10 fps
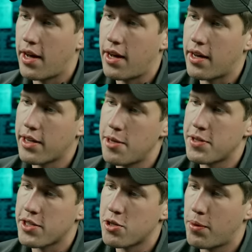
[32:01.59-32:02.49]
uh, keeps
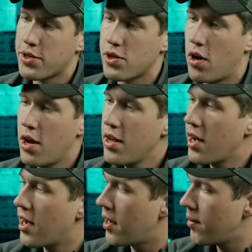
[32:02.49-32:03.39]
that suppressor
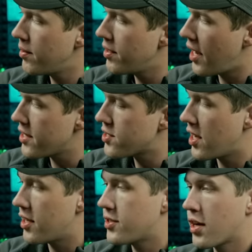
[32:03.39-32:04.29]
uh, nice
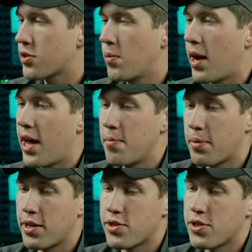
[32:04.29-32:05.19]
and tucked away,
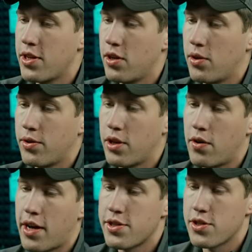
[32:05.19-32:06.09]
but it's still you know
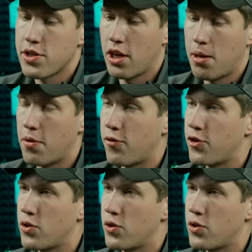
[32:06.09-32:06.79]
nice and slim if you